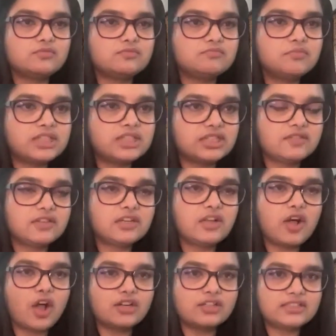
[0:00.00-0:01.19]
material
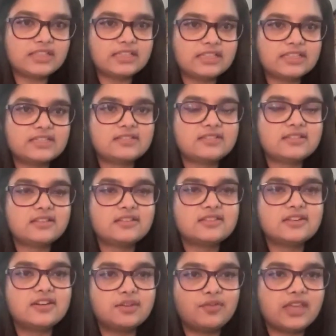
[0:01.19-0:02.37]
content, a
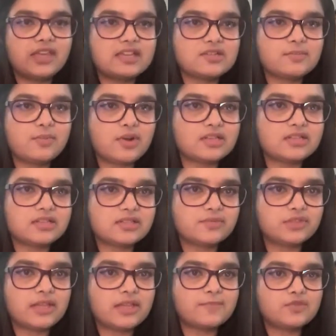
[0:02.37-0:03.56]
certification process
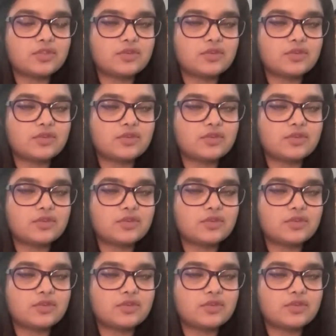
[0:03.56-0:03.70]
for them